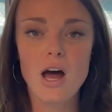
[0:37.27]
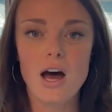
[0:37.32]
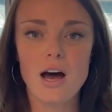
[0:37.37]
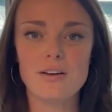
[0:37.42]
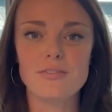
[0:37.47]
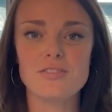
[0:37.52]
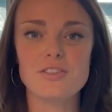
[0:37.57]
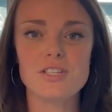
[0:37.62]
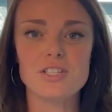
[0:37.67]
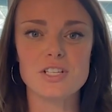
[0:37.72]

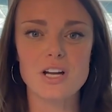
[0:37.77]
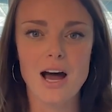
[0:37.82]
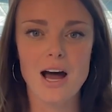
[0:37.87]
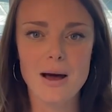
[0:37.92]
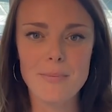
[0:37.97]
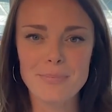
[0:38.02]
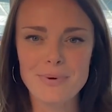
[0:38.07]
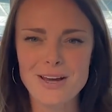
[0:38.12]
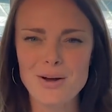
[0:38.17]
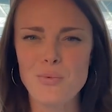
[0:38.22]
of
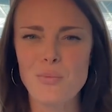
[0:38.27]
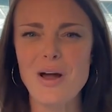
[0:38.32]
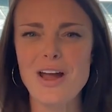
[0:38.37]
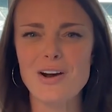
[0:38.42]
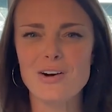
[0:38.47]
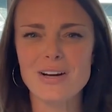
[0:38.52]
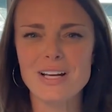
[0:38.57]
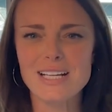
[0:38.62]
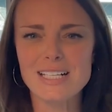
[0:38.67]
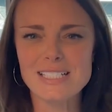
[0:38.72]
stopping
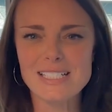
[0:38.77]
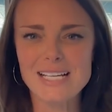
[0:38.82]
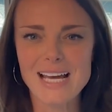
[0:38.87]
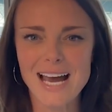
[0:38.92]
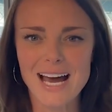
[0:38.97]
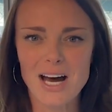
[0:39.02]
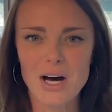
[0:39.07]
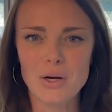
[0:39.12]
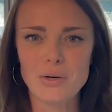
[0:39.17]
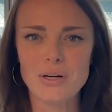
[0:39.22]
wearing
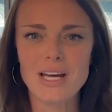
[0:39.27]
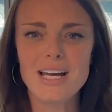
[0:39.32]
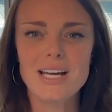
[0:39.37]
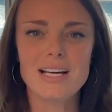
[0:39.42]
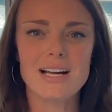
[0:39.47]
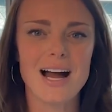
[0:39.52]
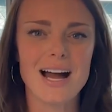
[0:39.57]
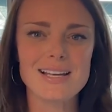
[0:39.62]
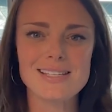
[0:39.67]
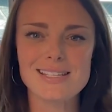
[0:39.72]
down
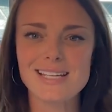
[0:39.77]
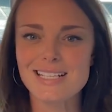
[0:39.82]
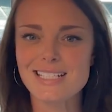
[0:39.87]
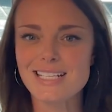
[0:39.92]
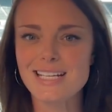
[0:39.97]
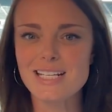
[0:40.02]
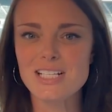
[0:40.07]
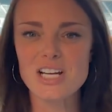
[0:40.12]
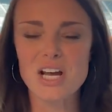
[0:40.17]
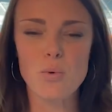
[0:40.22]
guys like
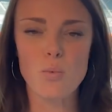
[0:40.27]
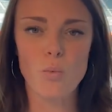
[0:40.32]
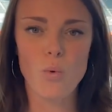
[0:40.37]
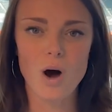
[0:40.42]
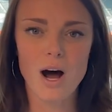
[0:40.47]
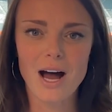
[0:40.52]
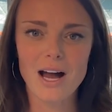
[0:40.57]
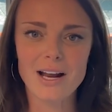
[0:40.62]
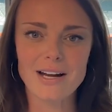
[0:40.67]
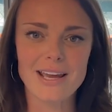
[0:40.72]
TJ
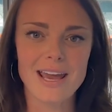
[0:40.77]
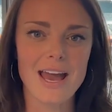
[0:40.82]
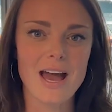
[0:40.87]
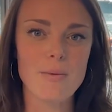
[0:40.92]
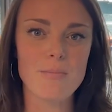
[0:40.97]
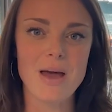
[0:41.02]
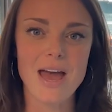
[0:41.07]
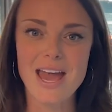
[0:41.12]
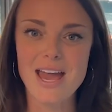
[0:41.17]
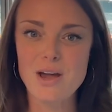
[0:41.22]
Watt,
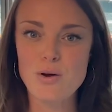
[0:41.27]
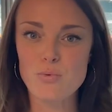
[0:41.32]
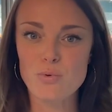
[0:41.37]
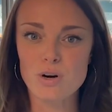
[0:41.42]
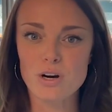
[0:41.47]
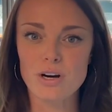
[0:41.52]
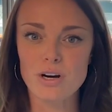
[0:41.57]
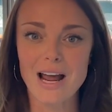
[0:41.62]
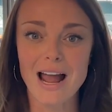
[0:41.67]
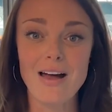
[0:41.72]
Cam
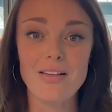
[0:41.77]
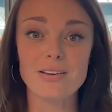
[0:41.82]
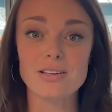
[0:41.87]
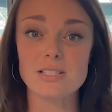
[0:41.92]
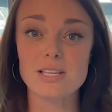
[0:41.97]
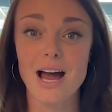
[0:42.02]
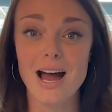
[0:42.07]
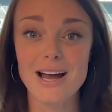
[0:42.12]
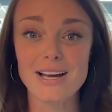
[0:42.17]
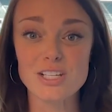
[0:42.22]
Hayward,
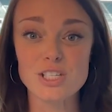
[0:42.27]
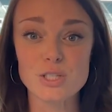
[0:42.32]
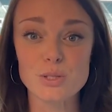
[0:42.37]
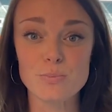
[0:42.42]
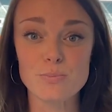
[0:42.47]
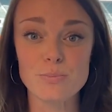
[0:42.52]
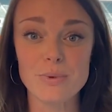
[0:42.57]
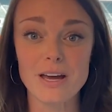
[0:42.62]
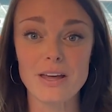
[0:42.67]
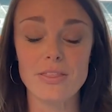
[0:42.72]
Alex Highsmith.
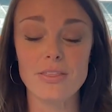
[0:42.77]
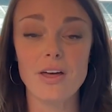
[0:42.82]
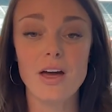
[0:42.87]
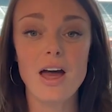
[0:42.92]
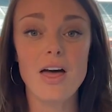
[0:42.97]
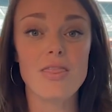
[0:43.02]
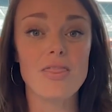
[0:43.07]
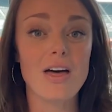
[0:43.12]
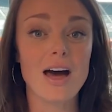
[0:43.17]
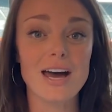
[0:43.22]

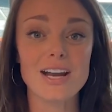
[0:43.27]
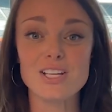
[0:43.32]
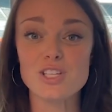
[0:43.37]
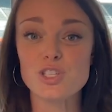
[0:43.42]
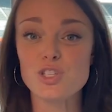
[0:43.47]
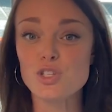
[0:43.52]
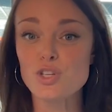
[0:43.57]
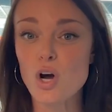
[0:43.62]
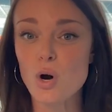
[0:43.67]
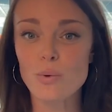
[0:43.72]
That
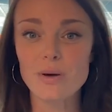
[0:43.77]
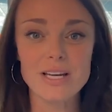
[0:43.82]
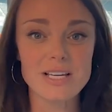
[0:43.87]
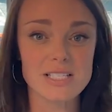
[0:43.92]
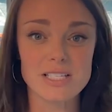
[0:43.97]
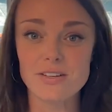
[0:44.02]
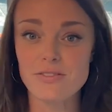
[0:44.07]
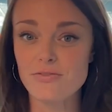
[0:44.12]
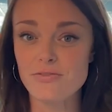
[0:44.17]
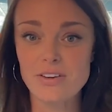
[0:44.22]
is no
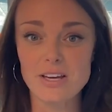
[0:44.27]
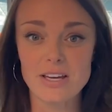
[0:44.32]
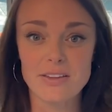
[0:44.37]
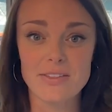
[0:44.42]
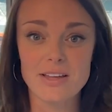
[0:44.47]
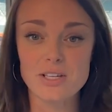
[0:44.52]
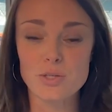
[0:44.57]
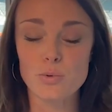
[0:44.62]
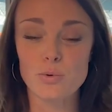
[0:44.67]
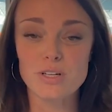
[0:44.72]
easy feat.
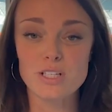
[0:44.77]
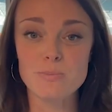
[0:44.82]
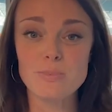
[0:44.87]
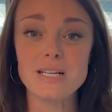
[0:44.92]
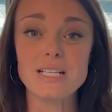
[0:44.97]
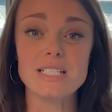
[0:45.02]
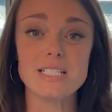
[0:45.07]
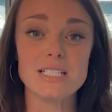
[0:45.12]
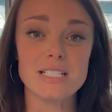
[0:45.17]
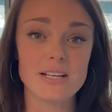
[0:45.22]
That's going to
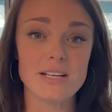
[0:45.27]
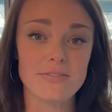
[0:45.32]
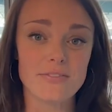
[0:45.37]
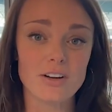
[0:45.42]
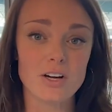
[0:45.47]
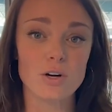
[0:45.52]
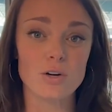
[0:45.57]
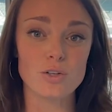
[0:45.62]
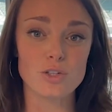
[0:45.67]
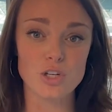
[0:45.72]
be a
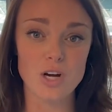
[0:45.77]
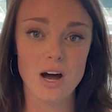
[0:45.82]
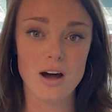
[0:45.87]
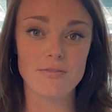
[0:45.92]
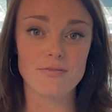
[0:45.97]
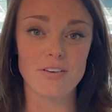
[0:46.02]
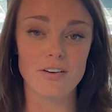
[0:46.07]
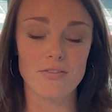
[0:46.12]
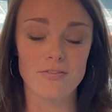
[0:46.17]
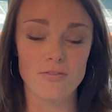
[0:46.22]
difficult
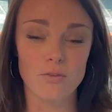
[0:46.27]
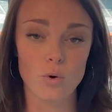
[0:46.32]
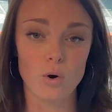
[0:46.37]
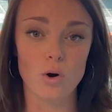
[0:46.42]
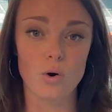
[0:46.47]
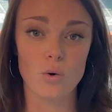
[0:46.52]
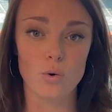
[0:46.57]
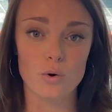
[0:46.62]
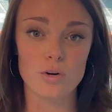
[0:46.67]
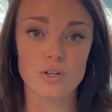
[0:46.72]
job for four
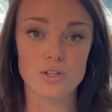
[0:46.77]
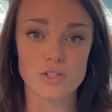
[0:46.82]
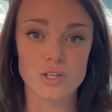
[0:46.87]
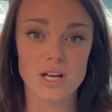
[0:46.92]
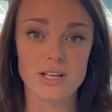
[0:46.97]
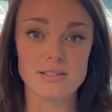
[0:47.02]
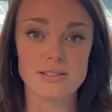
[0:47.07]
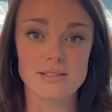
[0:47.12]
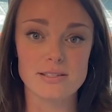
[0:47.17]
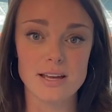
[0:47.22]
quarters
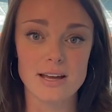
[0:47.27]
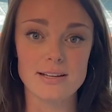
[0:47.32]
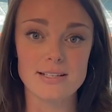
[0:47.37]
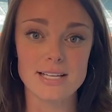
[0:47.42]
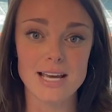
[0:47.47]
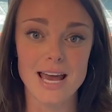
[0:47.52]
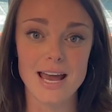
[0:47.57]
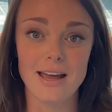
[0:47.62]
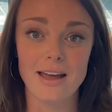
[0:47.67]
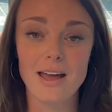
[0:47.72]
on
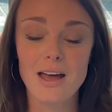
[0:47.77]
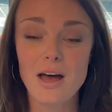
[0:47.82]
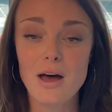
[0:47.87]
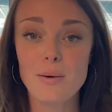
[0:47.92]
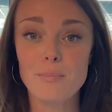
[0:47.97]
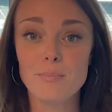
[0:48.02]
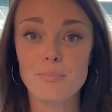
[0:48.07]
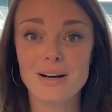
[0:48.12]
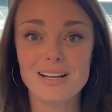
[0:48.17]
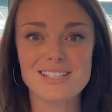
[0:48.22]
Sunday,
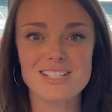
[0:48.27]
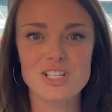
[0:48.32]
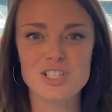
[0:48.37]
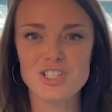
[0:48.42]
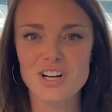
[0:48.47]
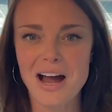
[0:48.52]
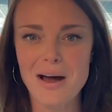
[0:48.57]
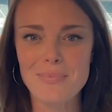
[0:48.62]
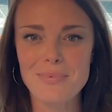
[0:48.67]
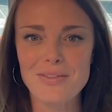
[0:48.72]
but it's a
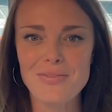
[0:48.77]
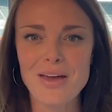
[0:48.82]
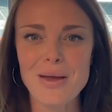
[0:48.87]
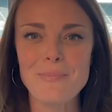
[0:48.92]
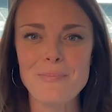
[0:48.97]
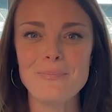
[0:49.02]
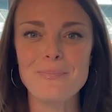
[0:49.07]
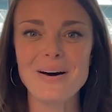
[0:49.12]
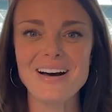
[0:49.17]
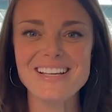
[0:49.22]
job that they
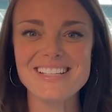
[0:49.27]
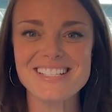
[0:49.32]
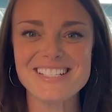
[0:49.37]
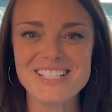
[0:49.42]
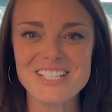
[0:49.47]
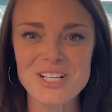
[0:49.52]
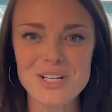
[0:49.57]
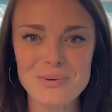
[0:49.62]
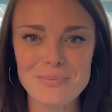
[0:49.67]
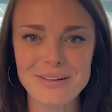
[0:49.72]

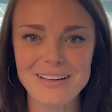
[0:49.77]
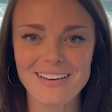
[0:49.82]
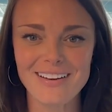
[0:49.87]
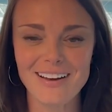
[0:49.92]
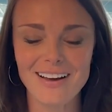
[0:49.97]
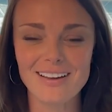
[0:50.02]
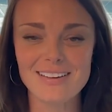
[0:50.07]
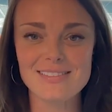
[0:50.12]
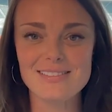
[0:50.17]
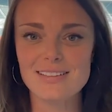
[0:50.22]
must do
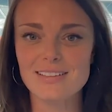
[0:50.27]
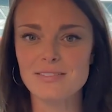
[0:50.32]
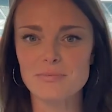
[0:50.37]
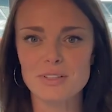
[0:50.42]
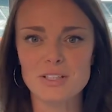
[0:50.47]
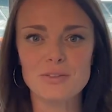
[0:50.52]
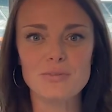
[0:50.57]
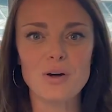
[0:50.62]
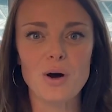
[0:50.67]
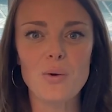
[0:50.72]
because
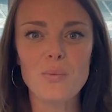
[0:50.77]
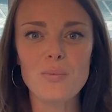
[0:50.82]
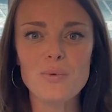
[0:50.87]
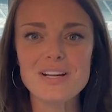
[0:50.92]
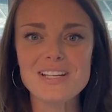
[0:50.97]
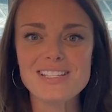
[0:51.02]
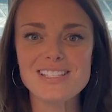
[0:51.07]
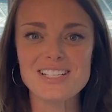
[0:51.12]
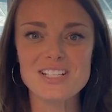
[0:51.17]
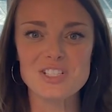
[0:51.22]
you don't
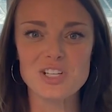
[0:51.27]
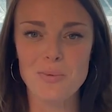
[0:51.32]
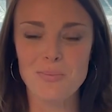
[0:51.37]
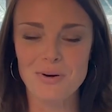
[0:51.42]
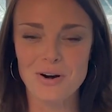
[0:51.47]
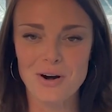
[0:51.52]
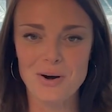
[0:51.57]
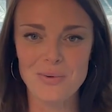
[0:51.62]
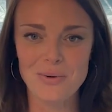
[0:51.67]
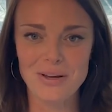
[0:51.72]
want to see Joe
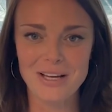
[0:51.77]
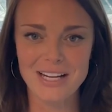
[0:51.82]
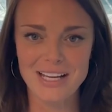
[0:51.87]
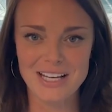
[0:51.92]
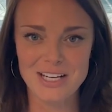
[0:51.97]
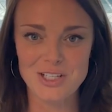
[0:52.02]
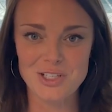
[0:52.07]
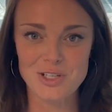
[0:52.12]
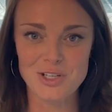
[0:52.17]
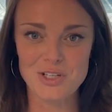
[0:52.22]
Burrow get
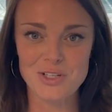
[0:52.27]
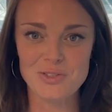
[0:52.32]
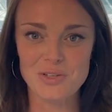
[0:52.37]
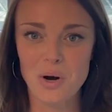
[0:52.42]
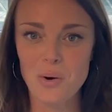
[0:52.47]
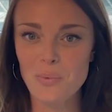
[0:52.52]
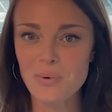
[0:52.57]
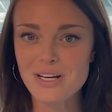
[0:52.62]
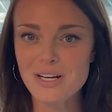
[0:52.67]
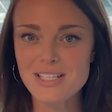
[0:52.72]
injured. You
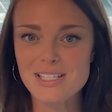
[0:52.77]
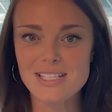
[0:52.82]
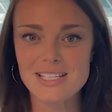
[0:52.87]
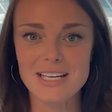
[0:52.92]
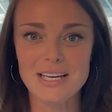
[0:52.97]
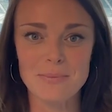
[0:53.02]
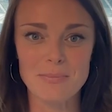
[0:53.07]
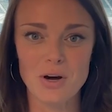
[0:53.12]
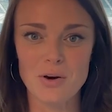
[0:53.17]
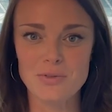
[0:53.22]
don't want to
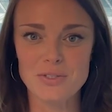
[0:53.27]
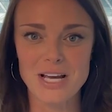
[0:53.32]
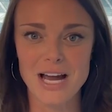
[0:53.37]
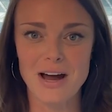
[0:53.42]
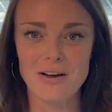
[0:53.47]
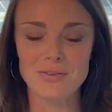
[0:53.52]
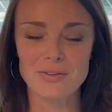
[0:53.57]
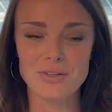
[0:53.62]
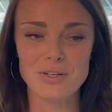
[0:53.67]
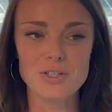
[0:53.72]
see him go
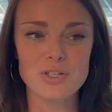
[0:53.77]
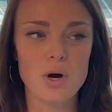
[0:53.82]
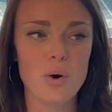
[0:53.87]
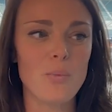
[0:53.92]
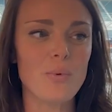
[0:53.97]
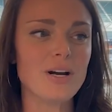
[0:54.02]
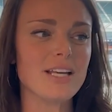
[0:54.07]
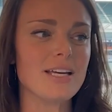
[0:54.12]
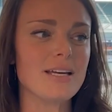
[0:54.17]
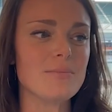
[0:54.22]
down. You don't
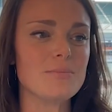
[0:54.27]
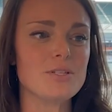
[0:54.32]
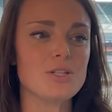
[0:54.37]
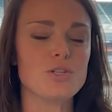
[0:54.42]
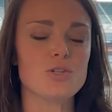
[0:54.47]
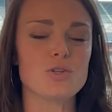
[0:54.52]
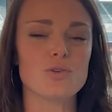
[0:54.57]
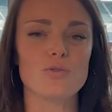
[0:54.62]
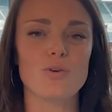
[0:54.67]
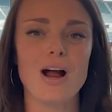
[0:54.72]
want him to
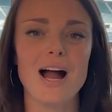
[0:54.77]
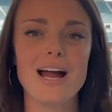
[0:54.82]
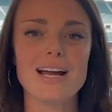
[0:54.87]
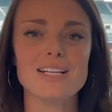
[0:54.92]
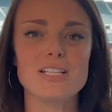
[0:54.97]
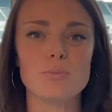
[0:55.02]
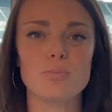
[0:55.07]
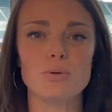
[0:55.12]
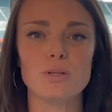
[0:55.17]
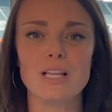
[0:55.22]
try
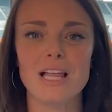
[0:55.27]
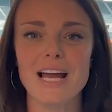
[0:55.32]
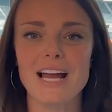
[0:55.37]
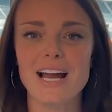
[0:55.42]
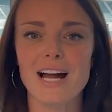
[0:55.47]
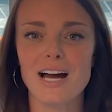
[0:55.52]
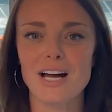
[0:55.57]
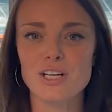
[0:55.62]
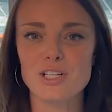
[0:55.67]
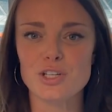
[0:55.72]
to
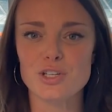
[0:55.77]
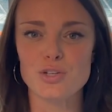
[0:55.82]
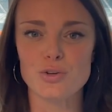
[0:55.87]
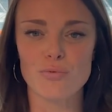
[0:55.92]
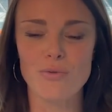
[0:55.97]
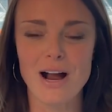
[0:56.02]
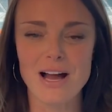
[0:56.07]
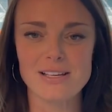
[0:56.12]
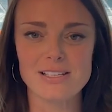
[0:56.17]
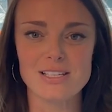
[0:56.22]
play under
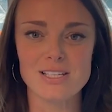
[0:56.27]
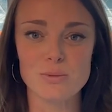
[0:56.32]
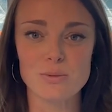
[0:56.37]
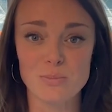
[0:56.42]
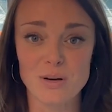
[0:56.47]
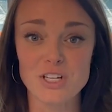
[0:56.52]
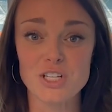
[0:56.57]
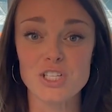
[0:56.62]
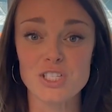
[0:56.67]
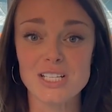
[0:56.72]
duress as
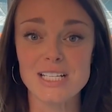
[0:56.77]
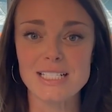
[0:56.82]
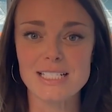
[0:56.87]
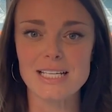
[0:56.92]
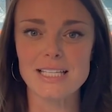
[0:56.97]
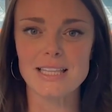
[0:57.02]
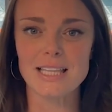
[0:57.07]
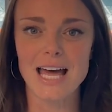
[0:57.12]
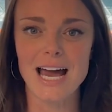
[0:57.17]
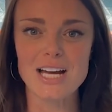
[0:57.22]
much as he
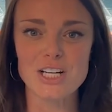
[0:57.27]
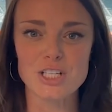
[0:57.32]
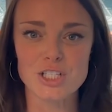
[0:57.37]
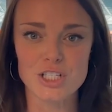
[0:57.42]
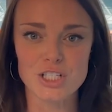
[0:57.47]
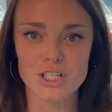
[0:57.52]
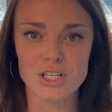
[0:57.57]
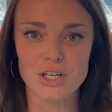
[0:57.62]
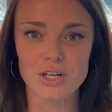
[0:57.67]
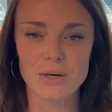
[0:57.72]
did
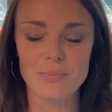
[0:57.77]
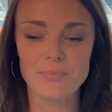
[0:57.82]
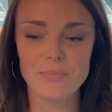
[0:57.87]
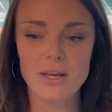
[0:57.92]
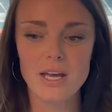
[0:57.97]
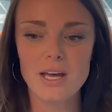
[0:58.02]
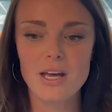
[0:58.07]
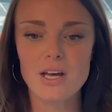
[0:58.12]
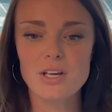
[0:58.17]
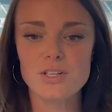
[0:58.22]
last year.
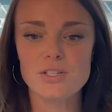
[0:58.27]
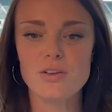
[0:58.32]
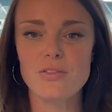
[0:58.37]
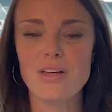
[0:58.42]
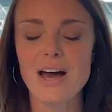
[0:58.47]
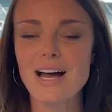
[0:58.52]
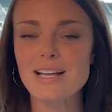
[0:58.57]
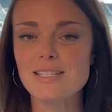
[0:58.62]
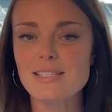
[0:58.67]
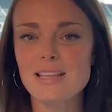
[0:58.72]
So
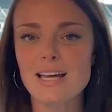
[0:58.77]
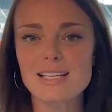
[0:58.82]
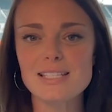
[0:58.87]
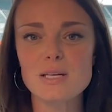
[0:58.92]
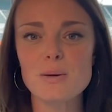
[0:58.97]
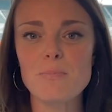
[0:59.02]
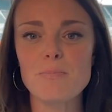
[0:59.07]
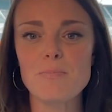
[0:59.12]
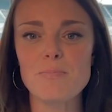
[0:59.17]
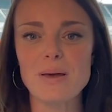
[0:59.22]

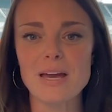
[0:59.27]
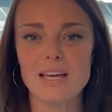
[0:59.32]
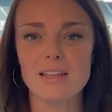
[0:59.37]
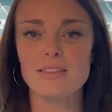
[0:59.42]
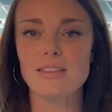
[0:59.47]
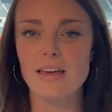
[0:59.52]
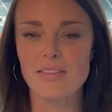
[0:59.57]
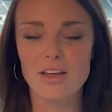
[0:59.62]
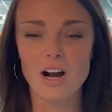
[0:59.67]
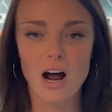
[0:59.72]
that's a big
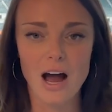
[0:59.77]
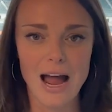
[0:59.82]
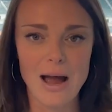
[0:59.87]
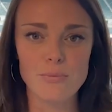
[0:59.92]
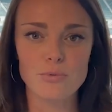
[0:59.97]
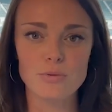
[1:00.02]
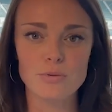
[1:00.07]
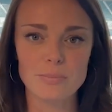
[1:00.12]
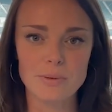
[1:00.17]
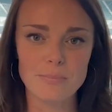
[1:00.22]
thing that I
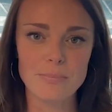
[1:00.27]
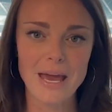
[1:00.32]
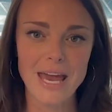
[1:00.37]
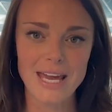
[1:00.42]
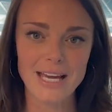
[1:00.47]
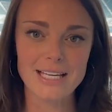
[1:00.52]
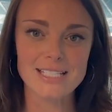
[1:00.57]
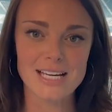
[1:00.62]
will be paying